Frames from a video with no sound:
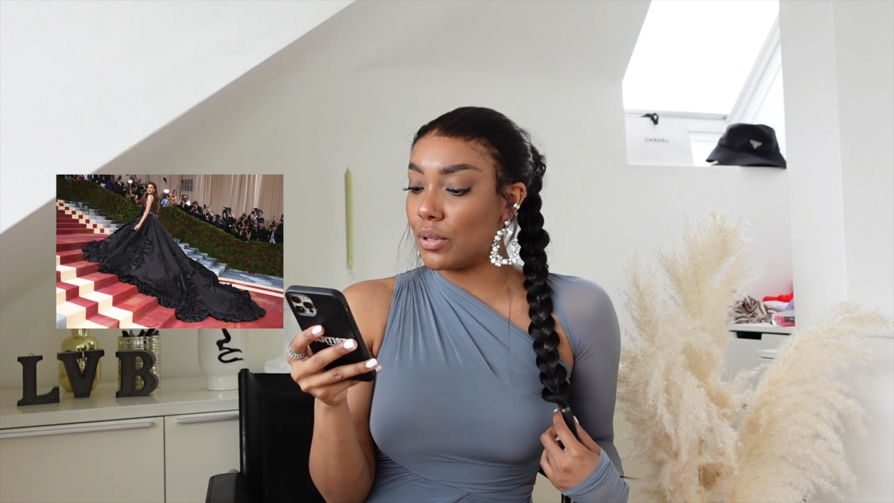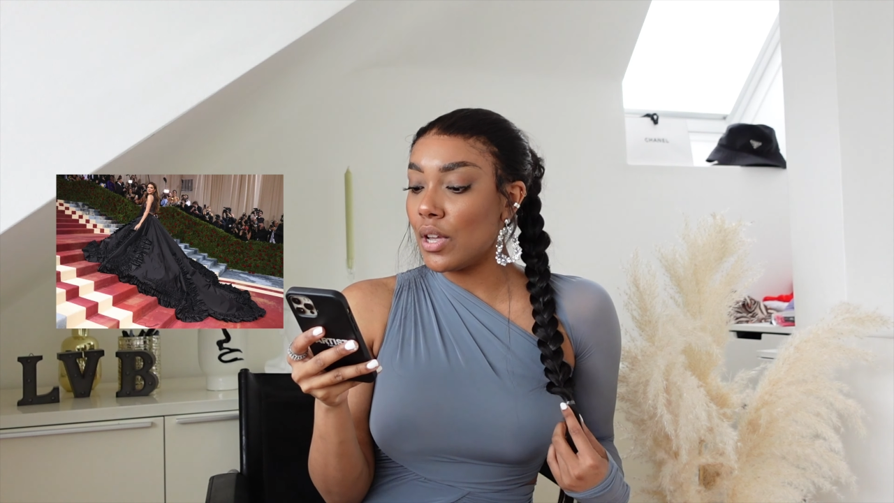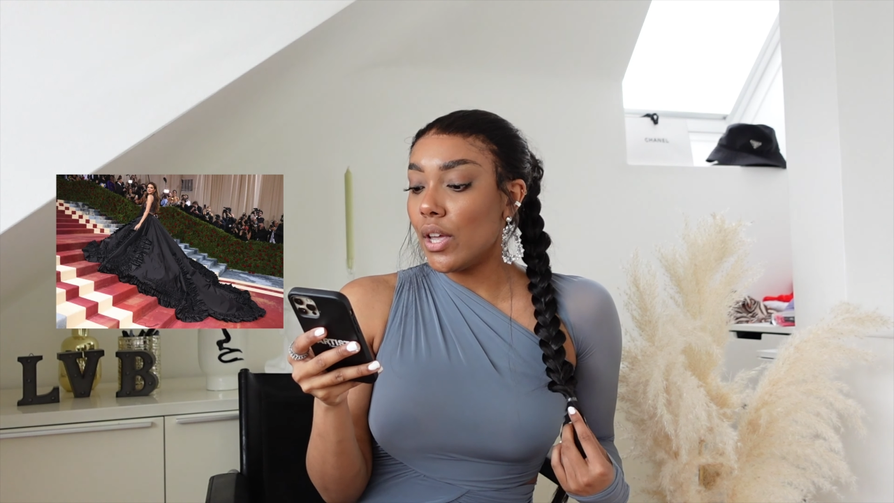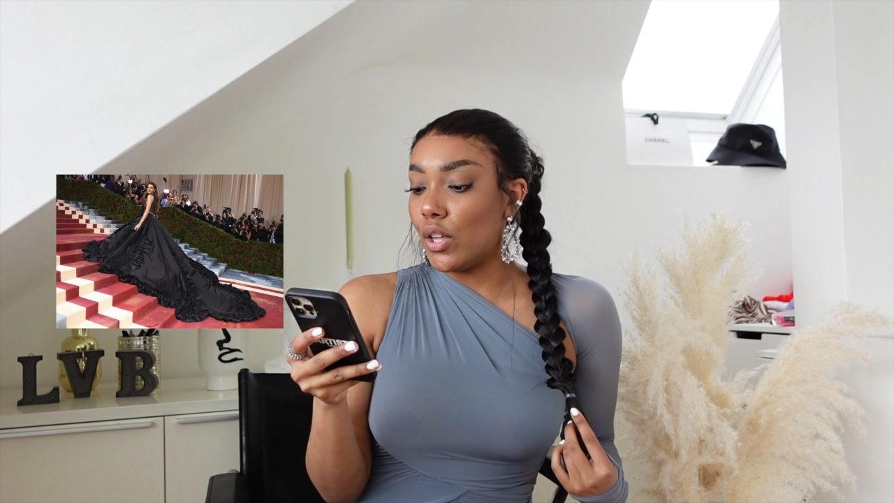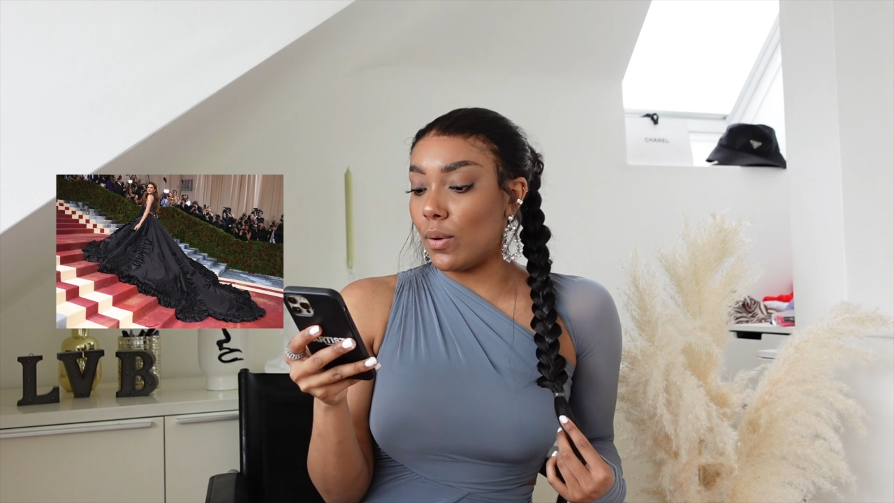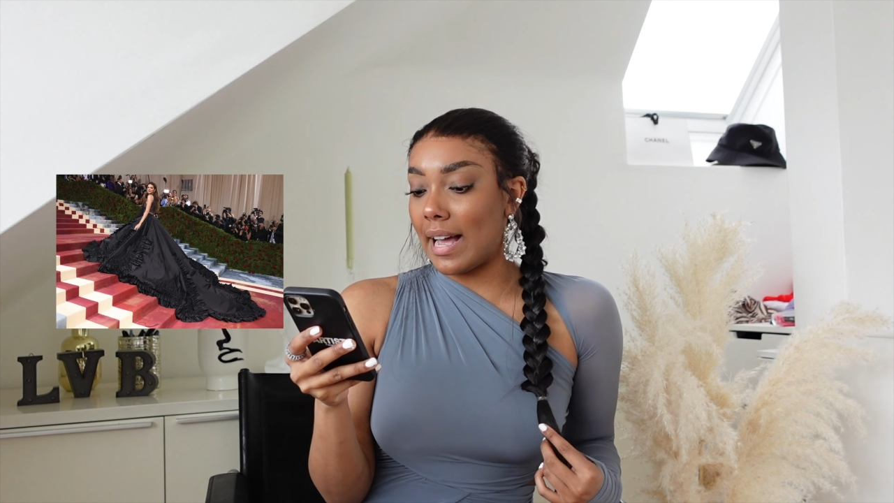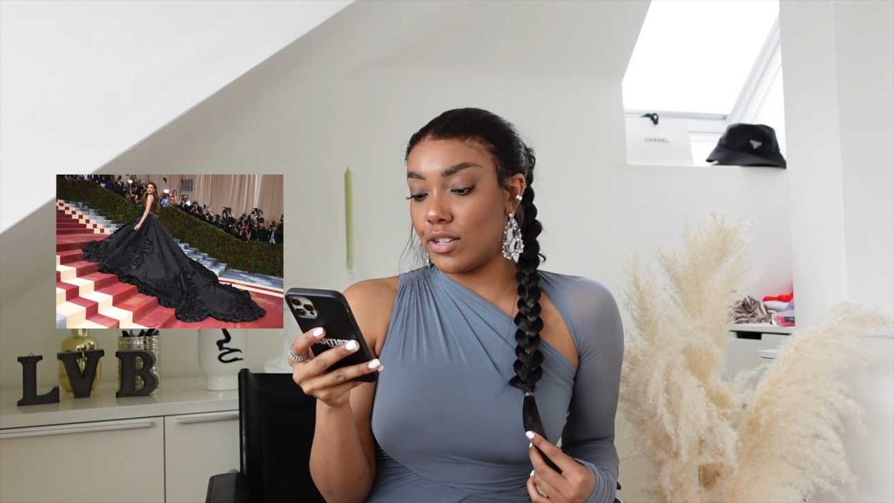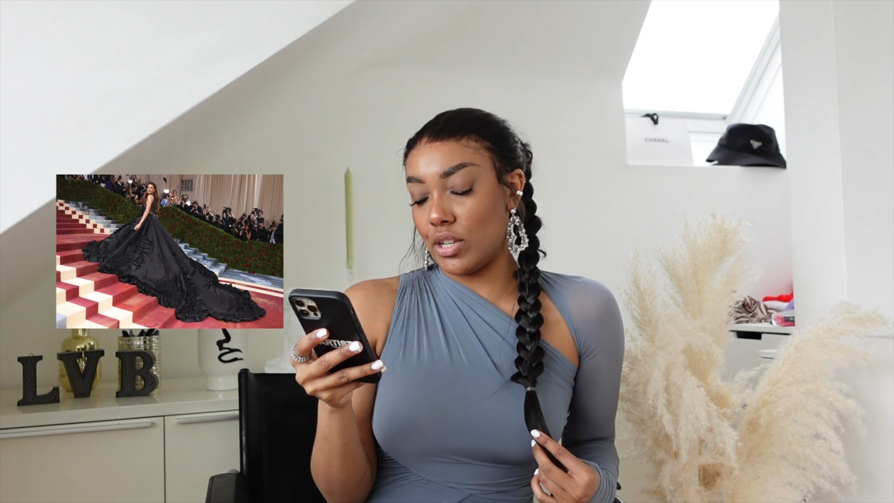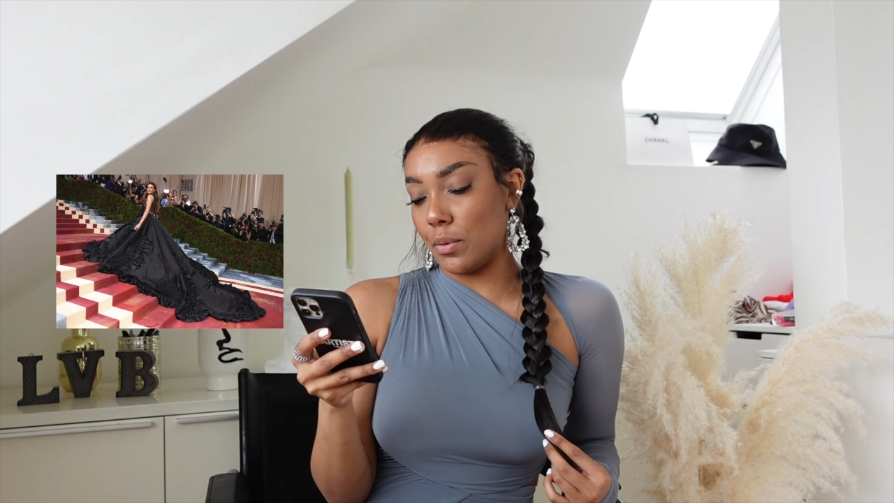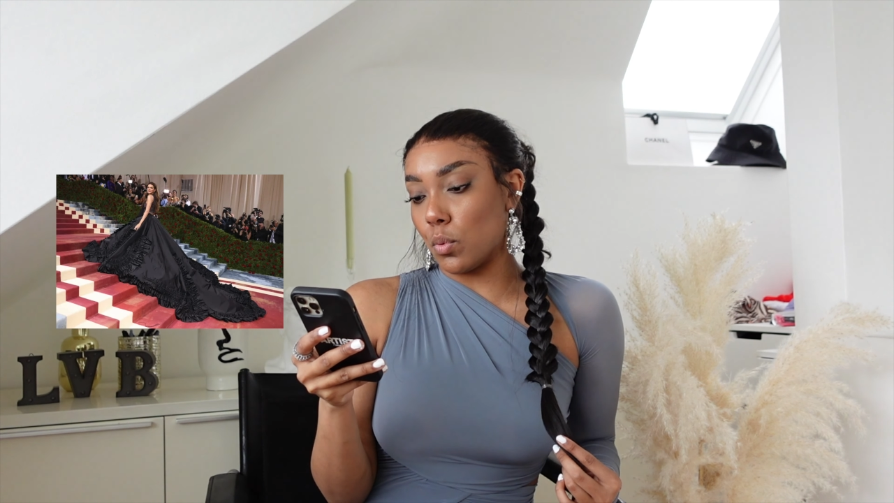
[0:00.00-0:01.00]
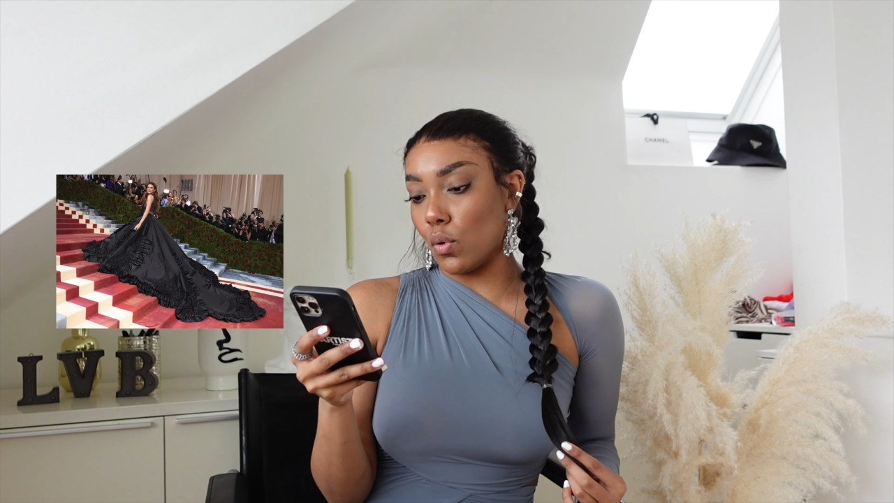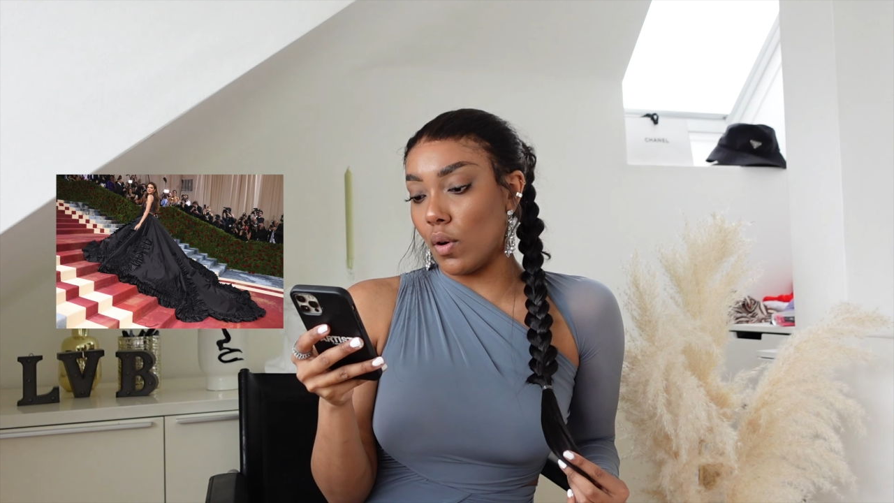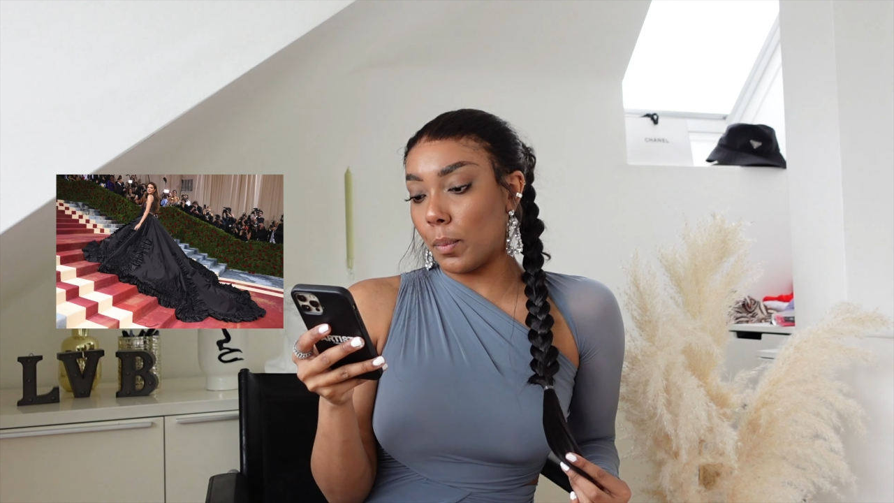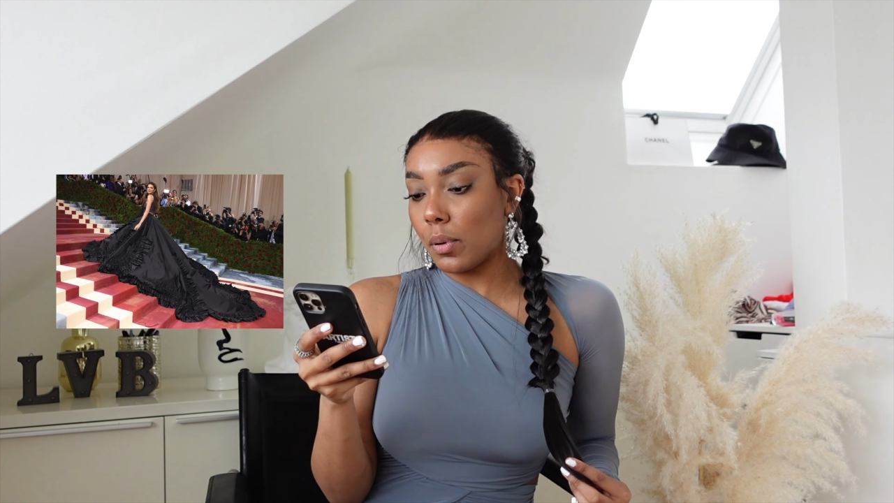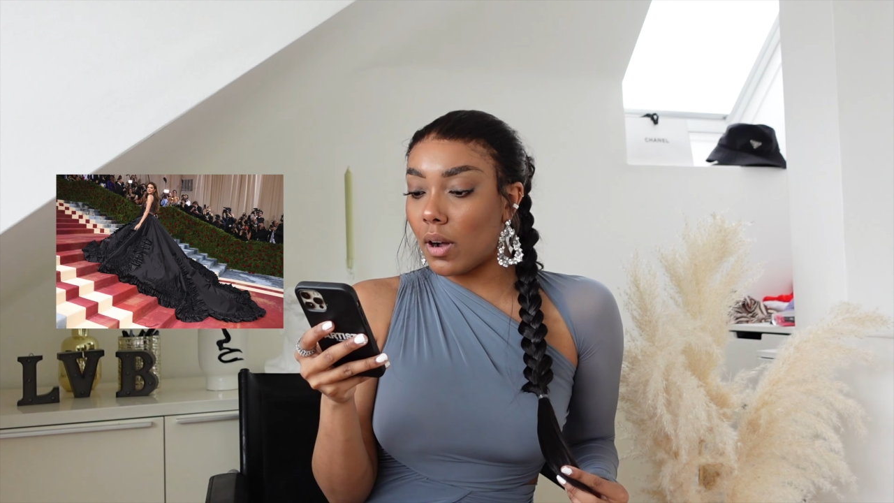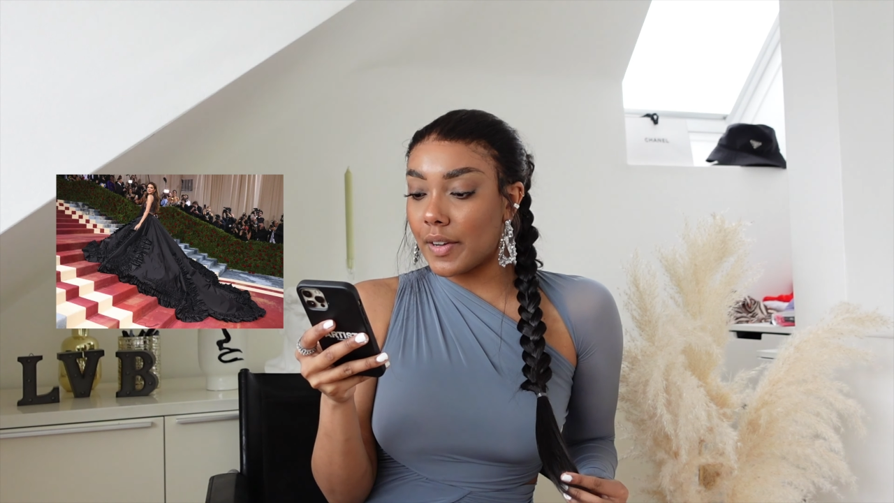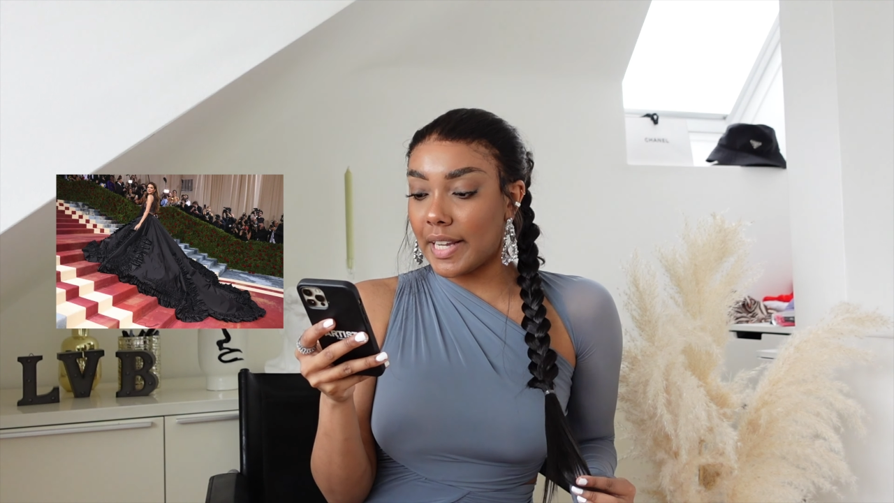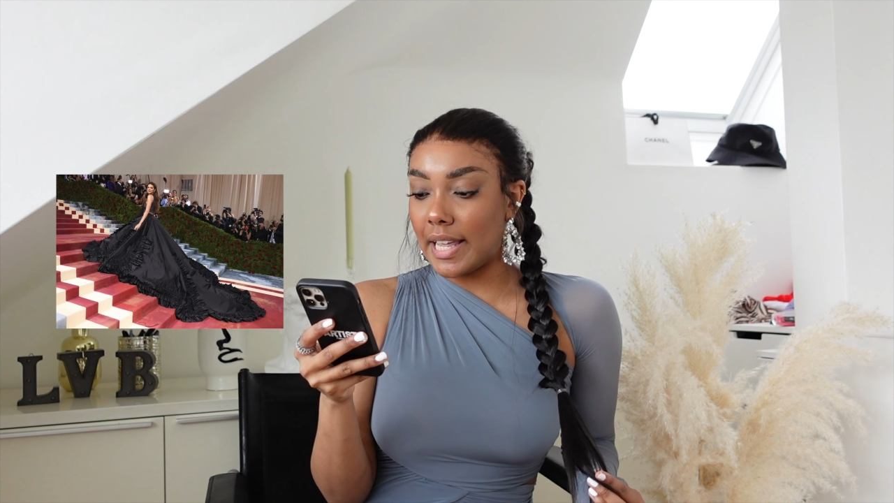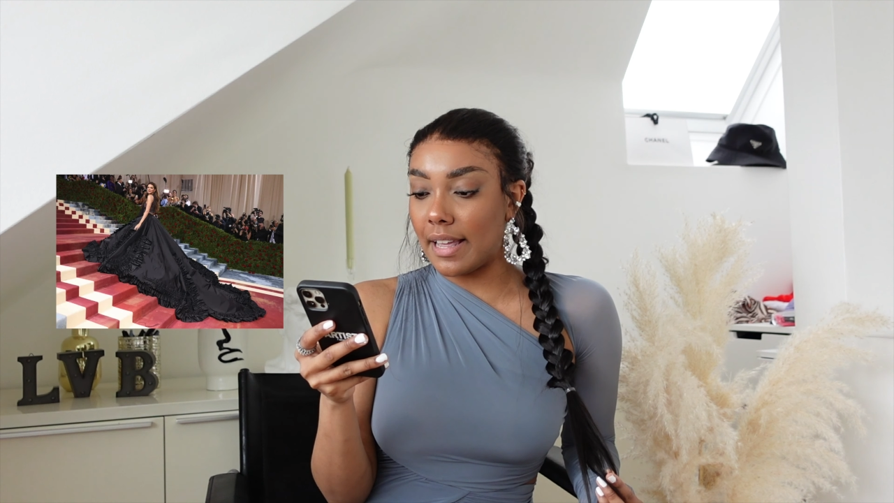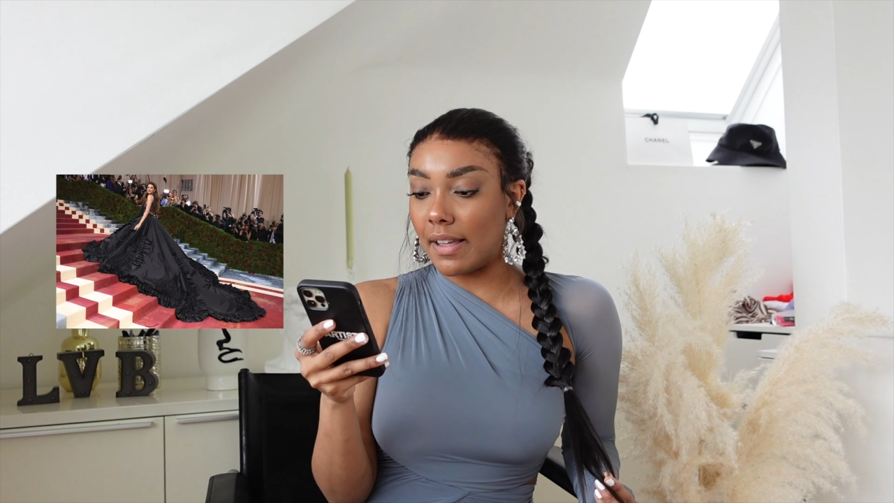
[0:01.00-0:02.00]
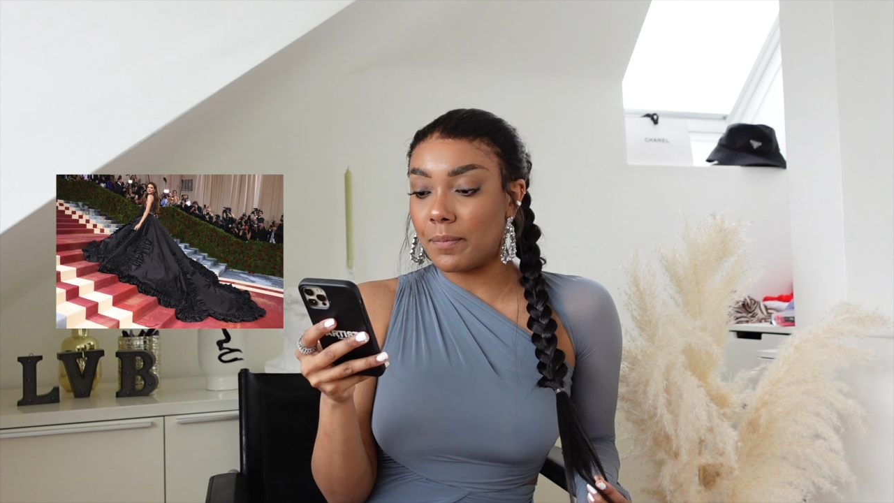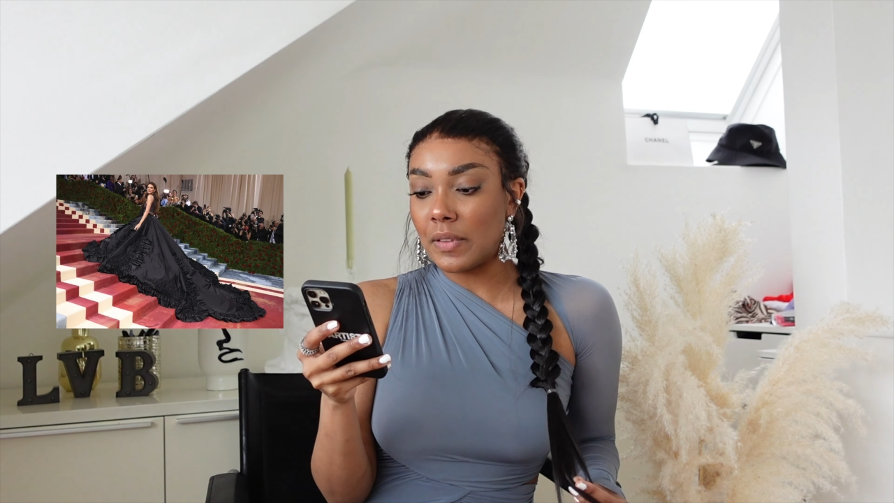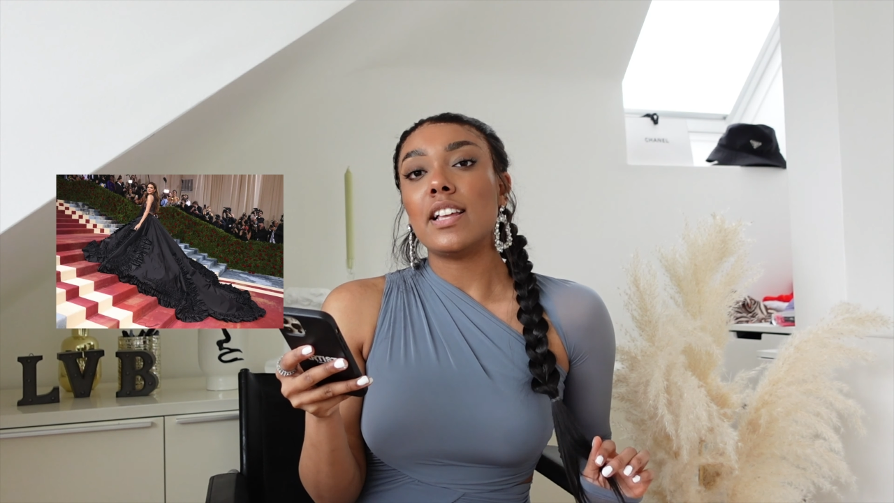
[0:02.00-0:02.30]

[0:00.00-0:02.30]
who actually wore Prada here.